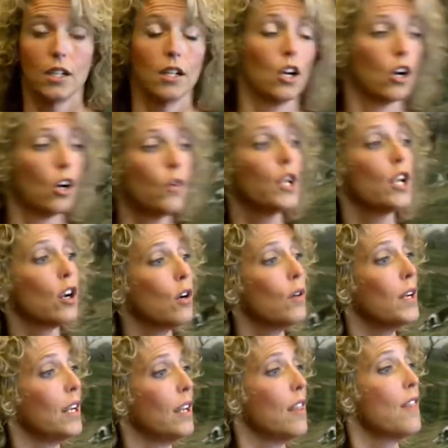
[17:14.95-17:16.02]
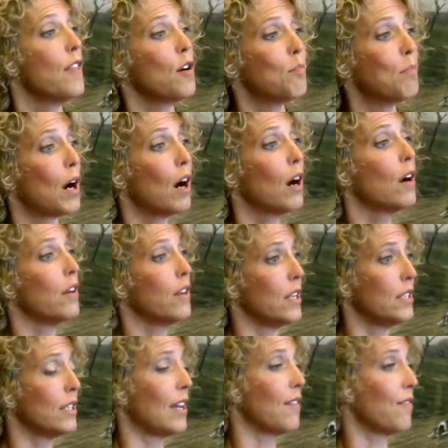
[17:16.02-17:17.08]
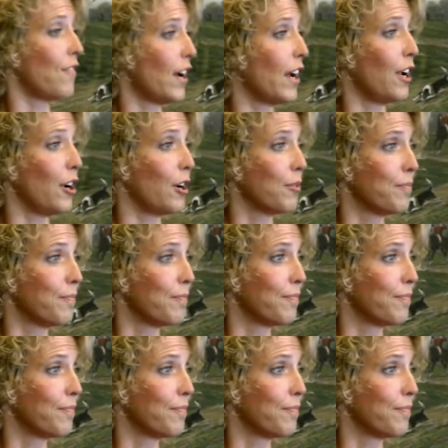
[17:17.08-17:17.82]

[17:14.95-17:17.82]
Hurry, hurry, the barn is on fire.